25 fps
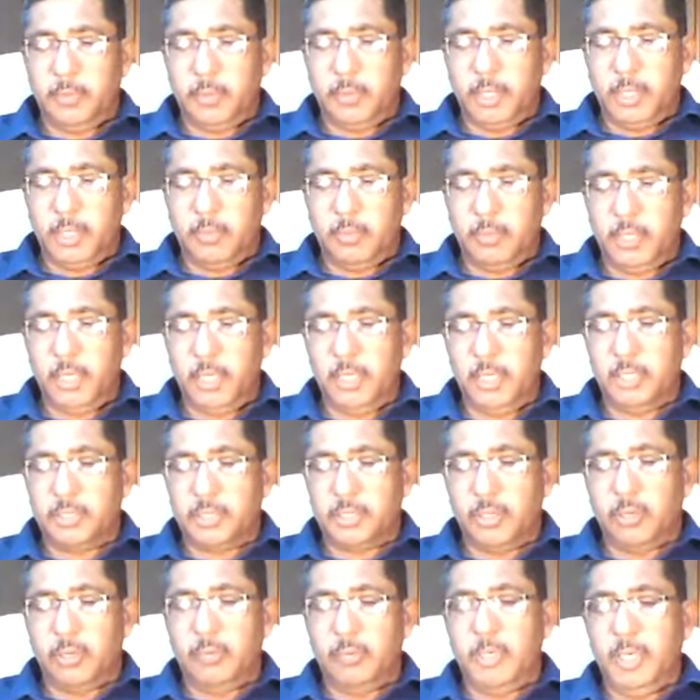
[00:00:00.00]
it
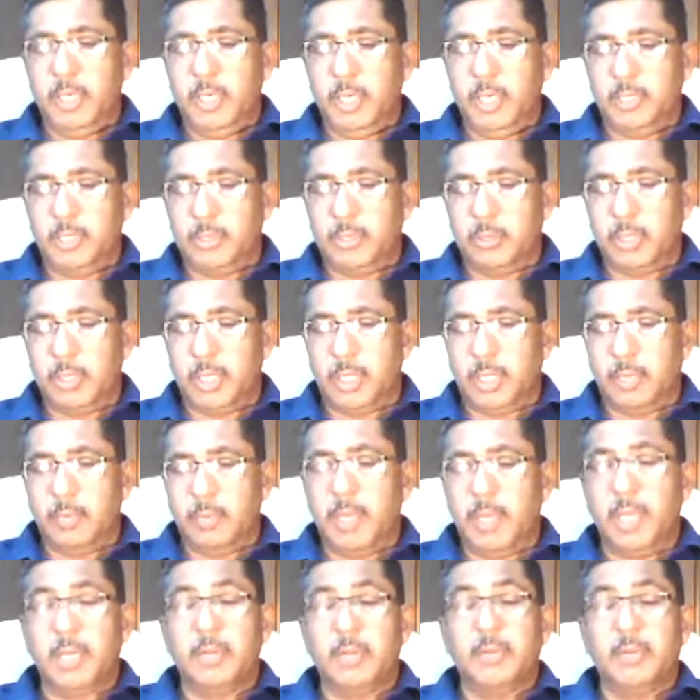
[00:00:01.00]
means obedience to the
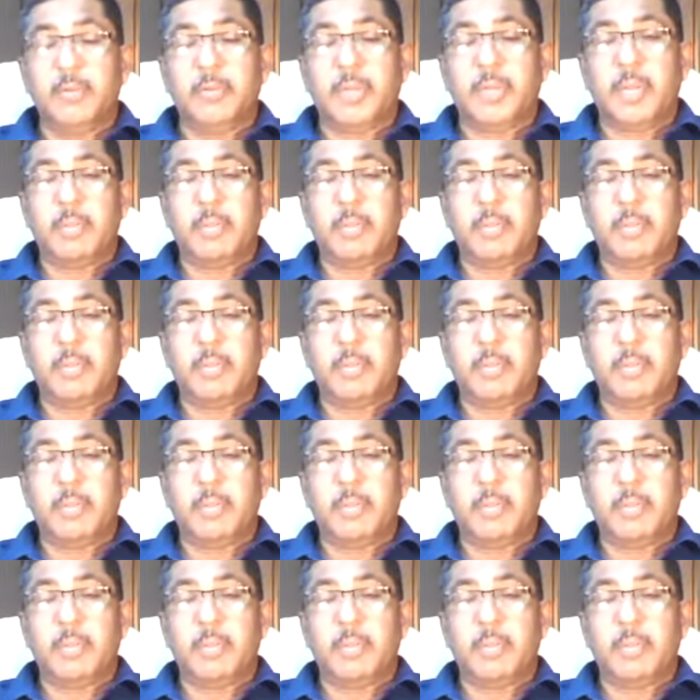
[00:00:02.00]
command of